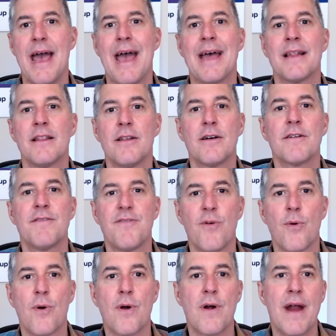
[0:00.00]
and look
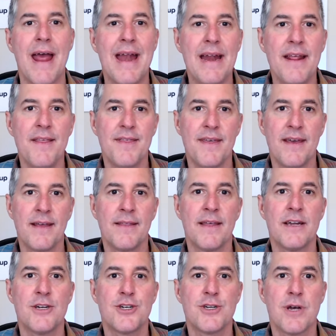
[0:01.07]
for anything
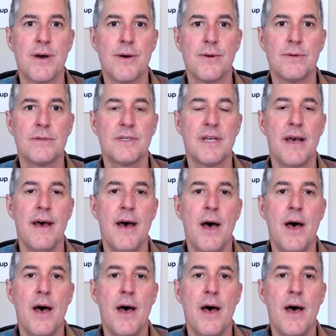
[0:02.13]
that shows